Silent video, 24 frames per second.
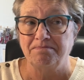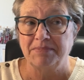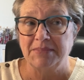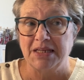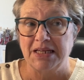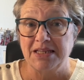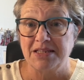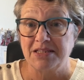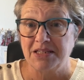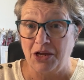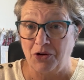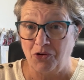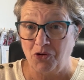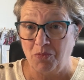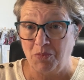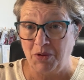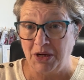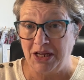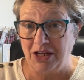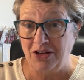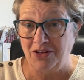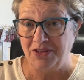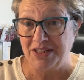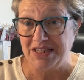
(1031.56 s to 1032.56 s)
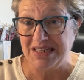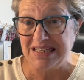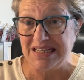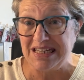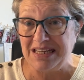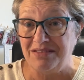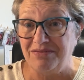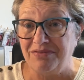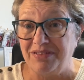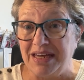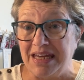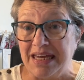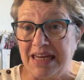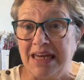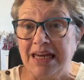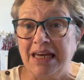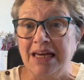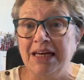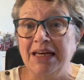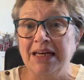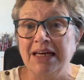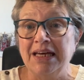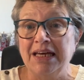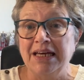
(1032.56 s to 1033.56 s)
ceremony on the TV.
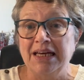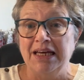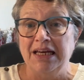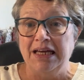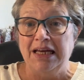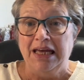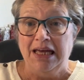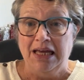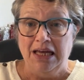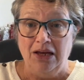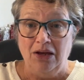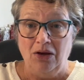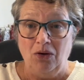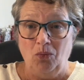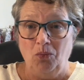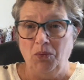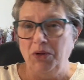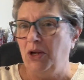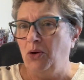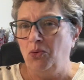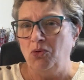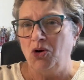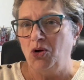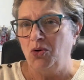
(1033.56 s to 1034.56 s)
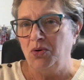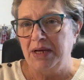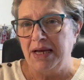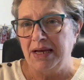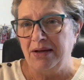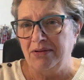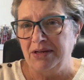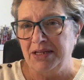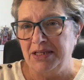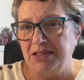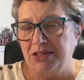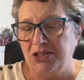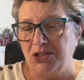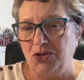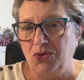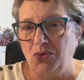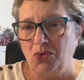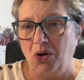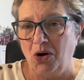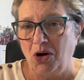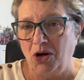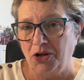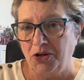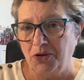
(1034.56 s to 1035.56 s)
We don't go down
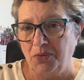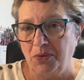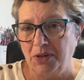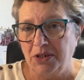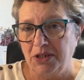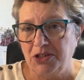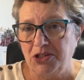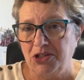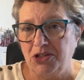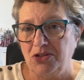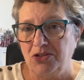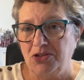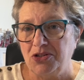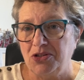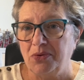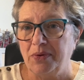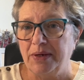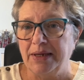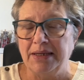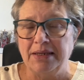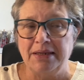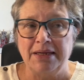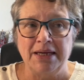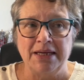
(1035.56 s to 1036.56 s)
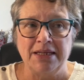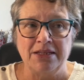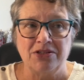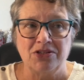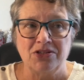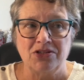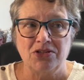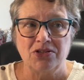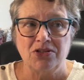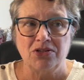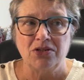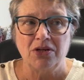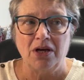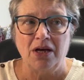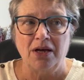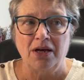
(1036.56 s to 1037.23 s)
into Ottawa to do it. It's